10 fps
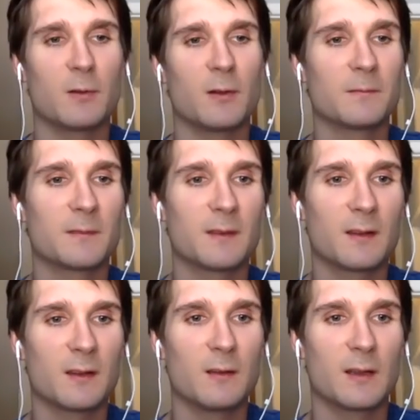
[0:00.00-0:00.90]
Well,
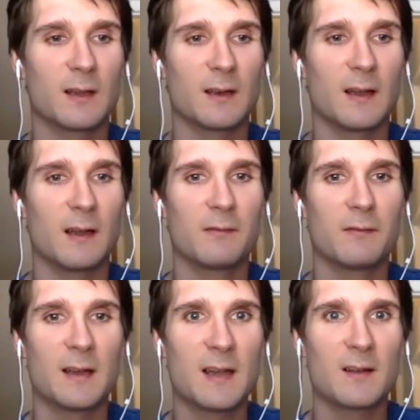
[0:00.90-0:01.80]
you can
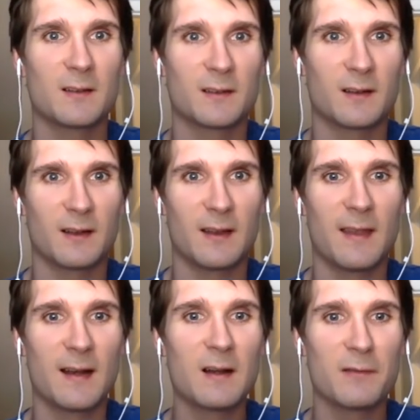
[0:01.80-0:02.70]
find out in
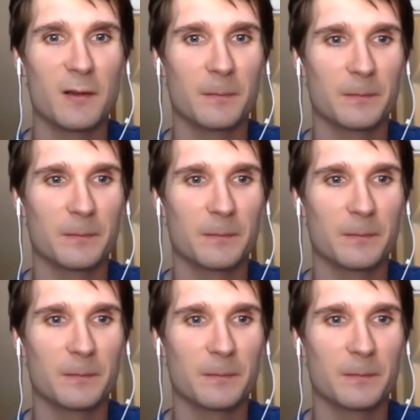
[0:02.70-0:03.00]
that interview.